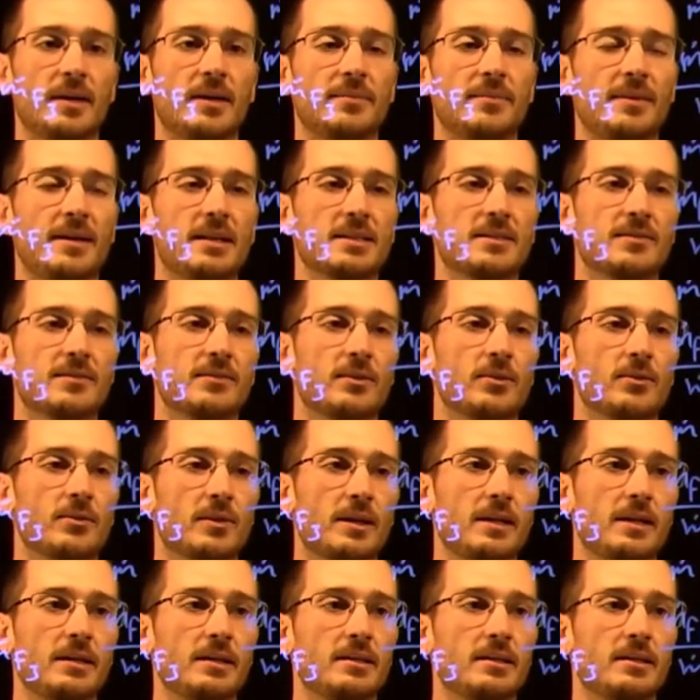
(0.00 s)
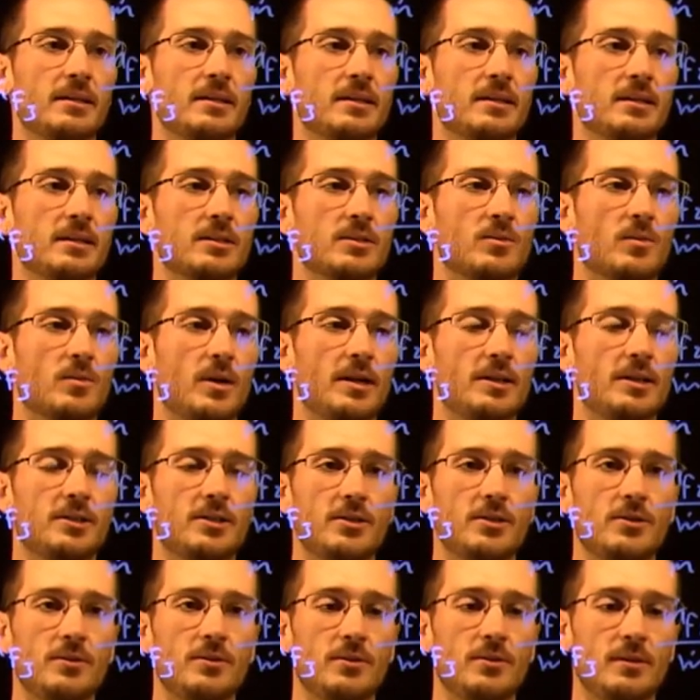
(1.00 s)
mass flow rate is
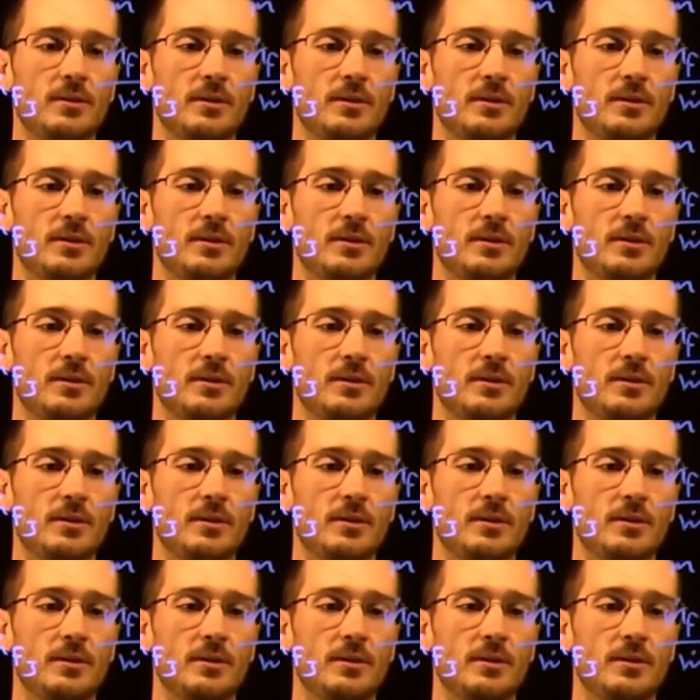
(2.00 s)
y2,